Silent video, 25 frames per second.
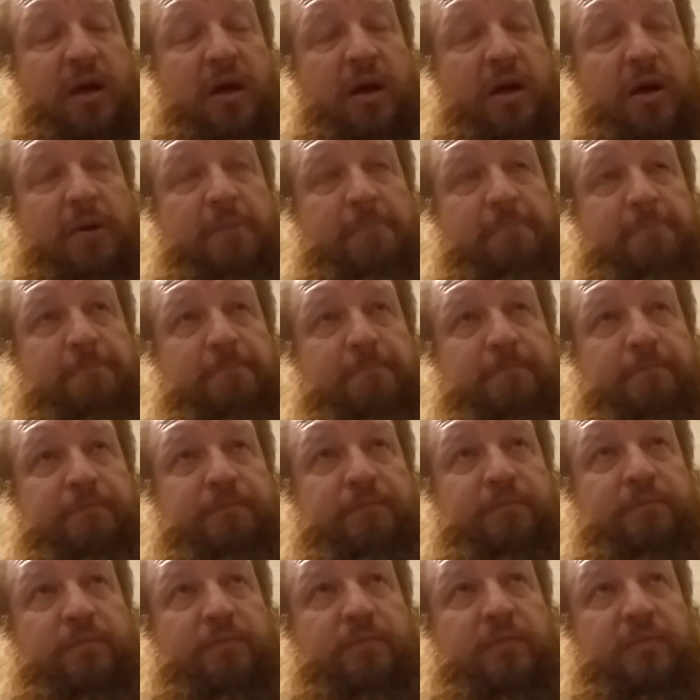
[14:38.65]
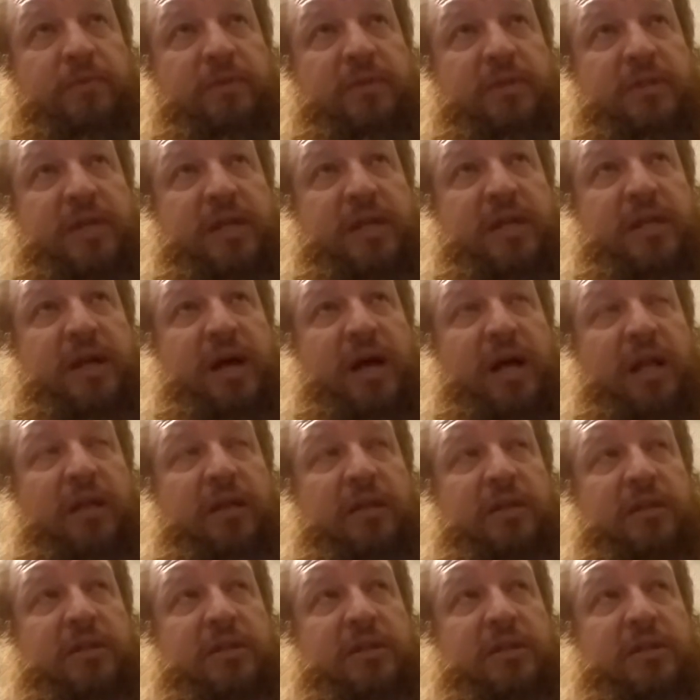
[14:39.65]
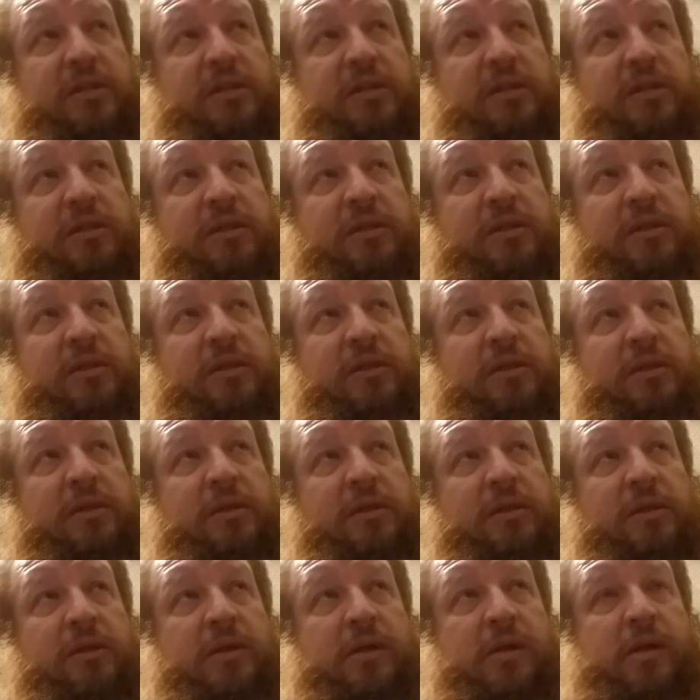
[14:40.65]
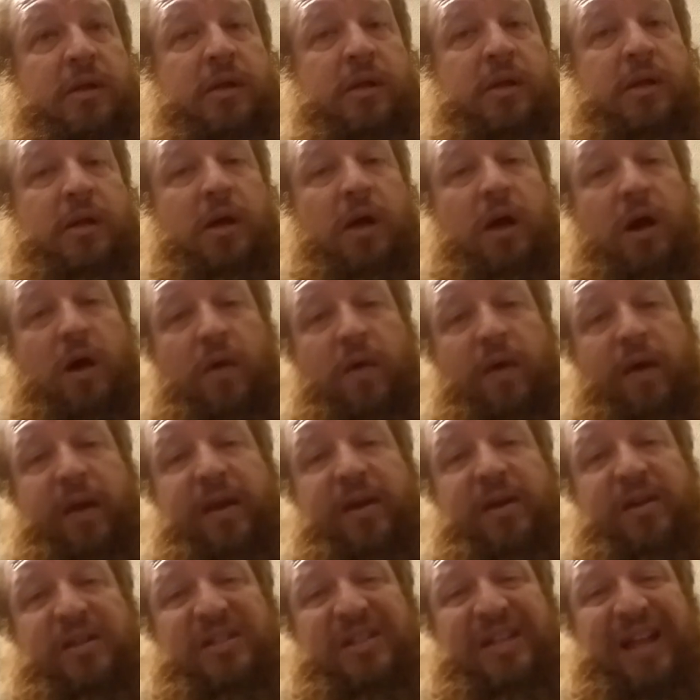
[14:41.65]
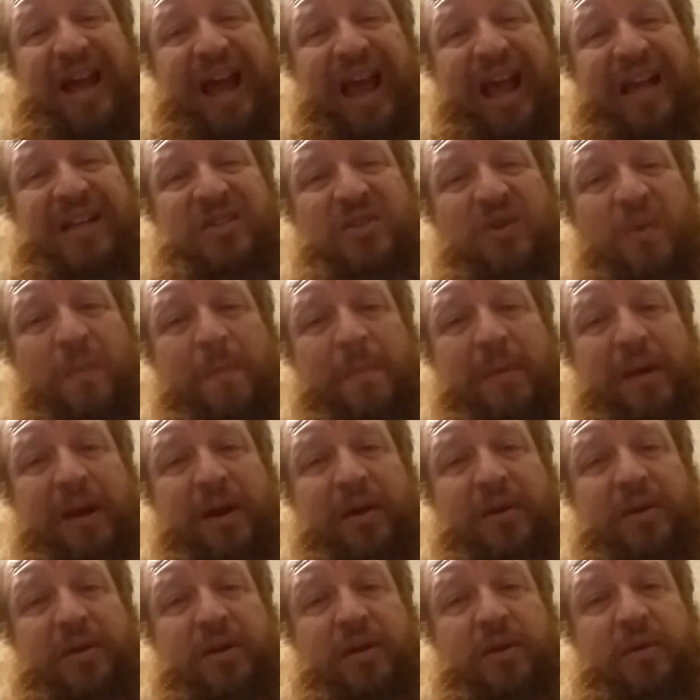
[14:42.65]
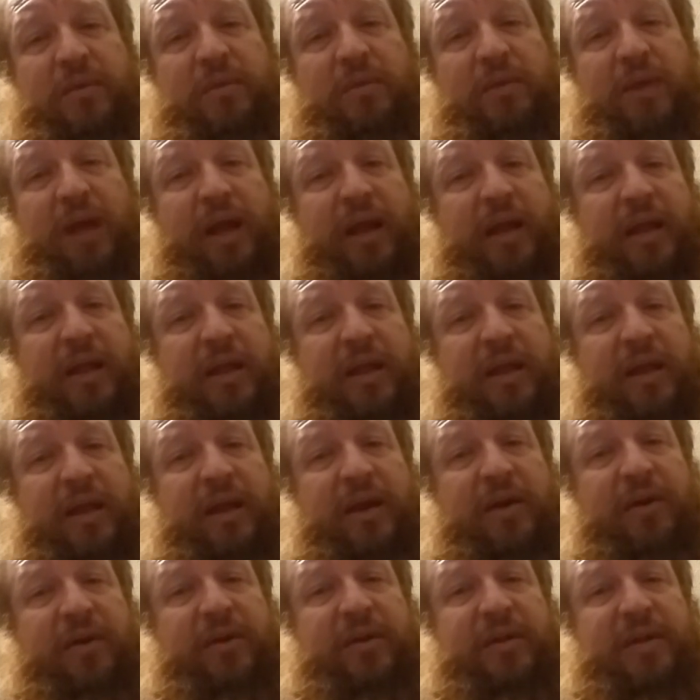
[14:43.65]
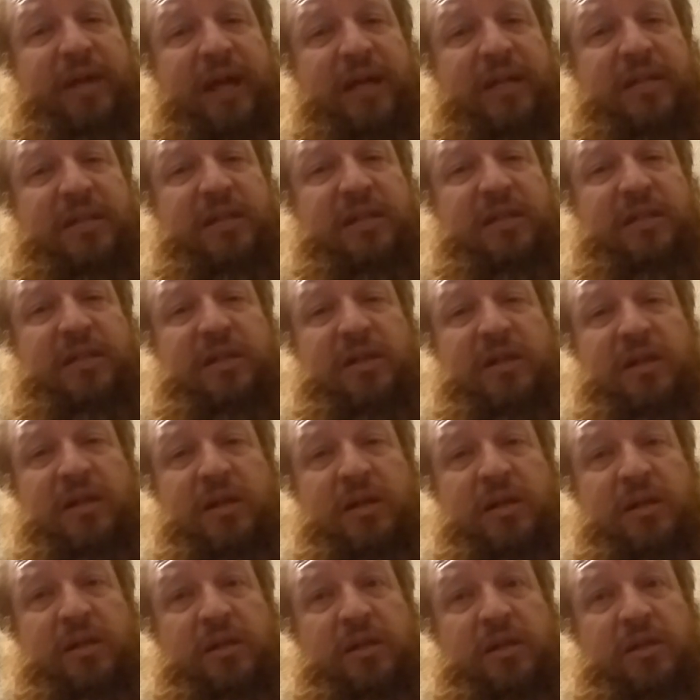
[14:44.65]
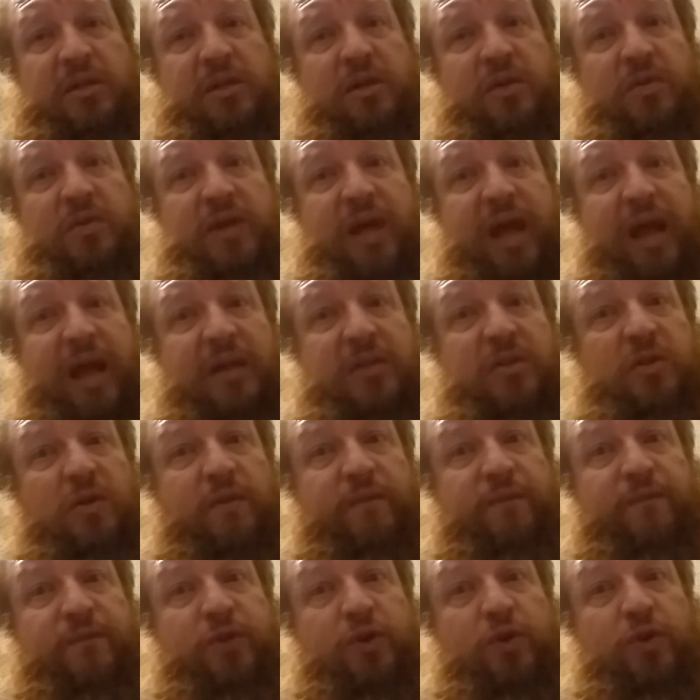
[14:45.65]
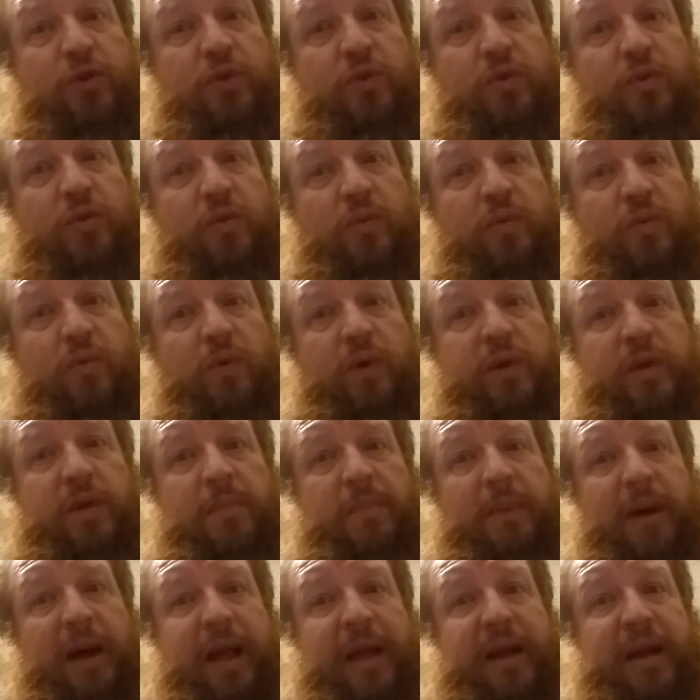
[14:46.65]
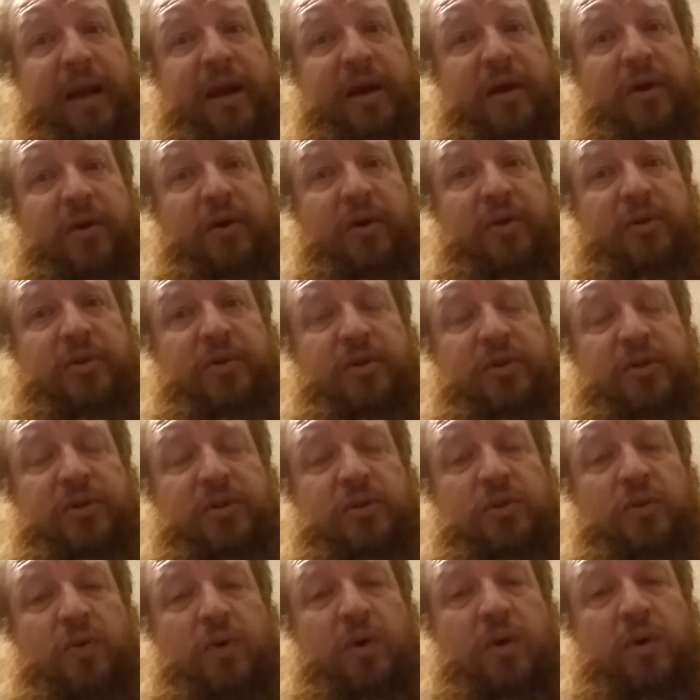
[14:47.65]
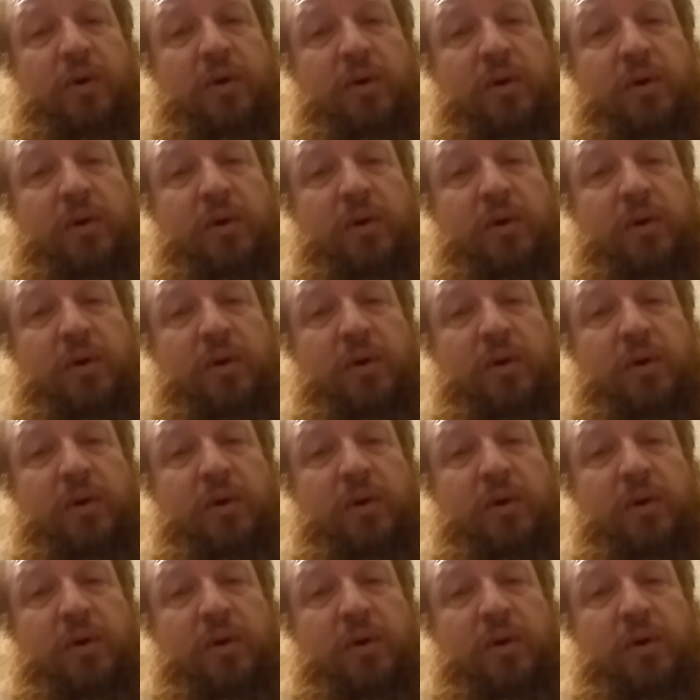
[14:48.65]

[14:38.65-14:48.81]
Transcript: $10. Oh, and there's tax on beer, too. Like, here in Texas, there's no tax on food when you buy it at a grocery store.